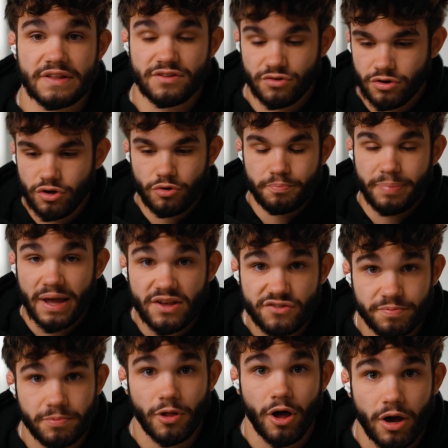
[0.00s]
These are your
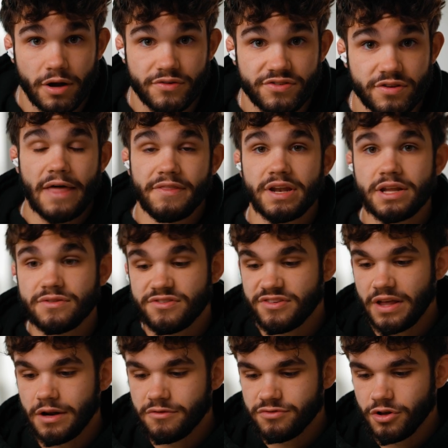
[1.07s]
base blocks. And then
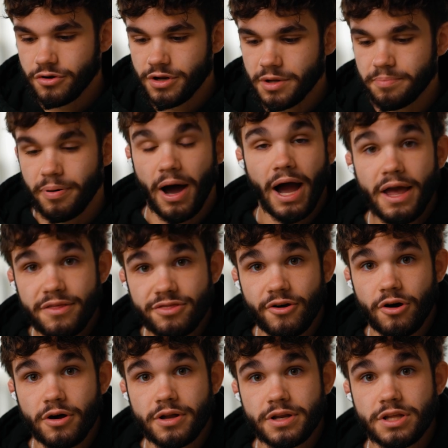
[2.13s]
instead of learning
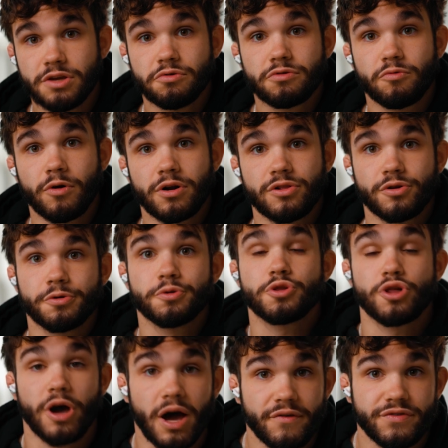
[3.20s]
Python, you would want to
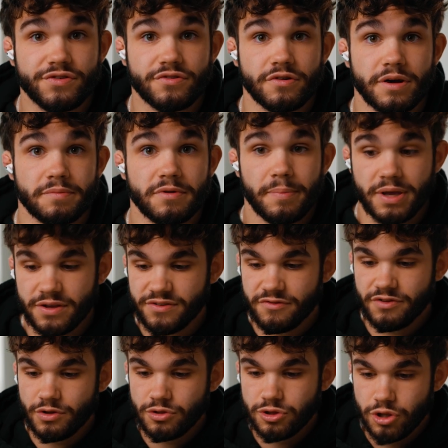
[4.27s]
learn JavaScript. Because
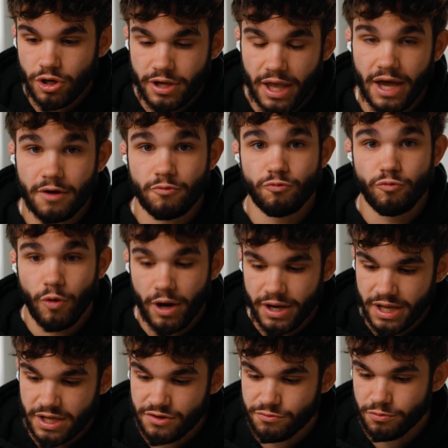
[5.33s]
if you look at
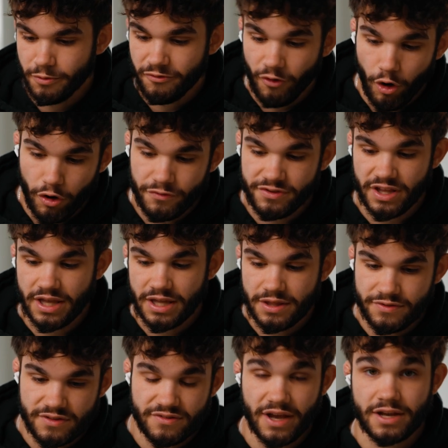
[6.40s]
what revolves
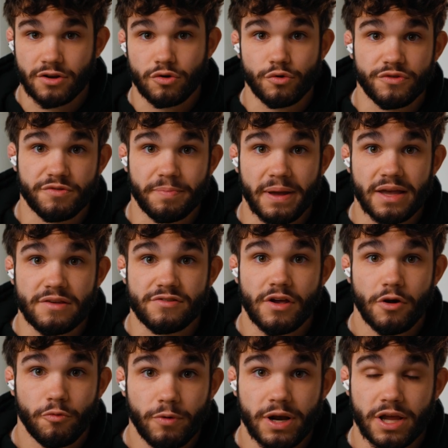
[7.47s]
in the technical space
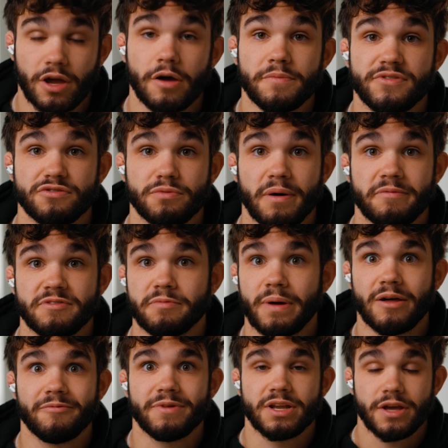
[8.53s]
when it comes to web
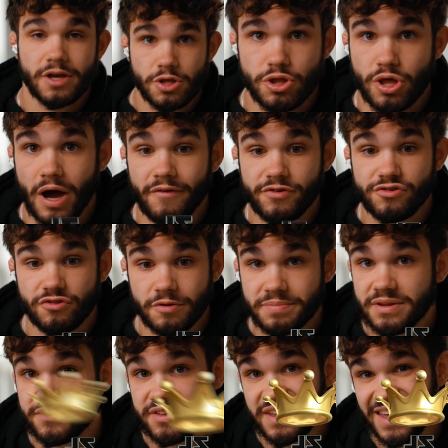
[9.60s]
development,
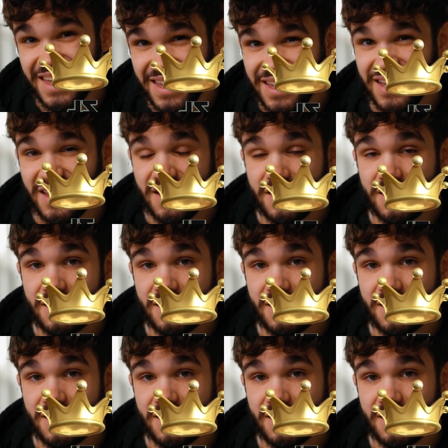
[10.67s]
JavaScript is king.